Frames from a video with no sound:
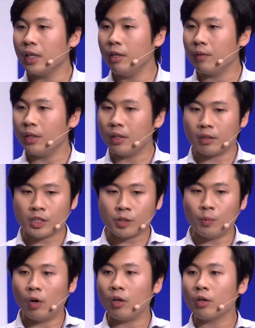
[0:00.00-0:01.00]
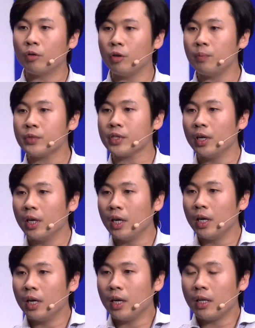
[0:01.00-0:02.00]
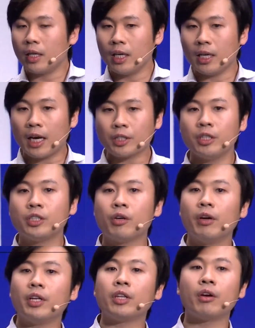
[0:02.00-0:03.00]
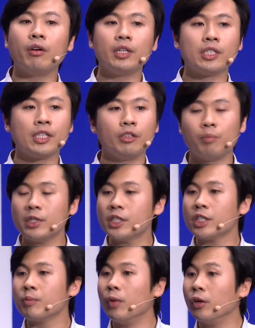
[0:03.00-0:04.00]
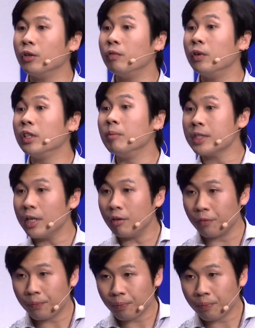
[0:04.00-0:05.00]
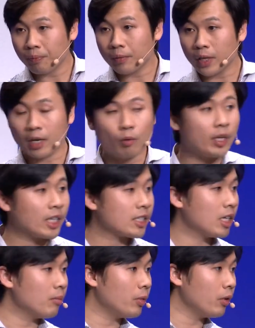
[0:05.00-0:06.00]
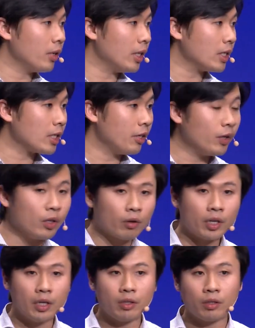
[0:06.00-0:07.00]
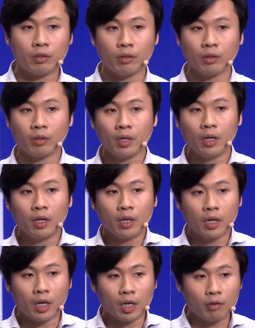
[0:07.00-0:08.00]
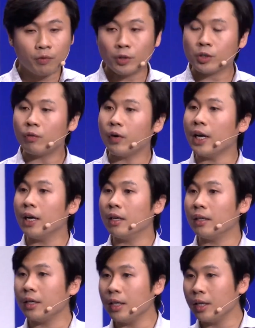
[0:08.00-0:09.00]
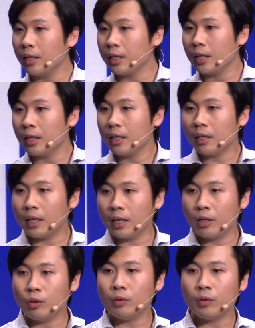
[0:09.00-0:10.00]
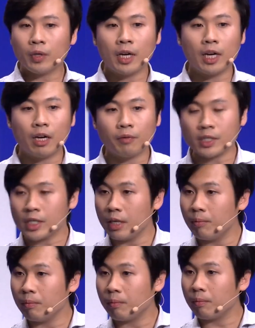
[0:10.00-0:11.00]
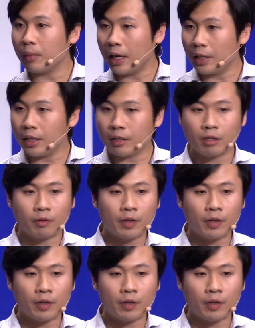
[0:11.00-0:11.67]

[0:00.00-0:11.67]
even the smaller groups. They're actually trying to turn this into a business model for themselves. And one example is if you look into virtual reality, they do have the same idea of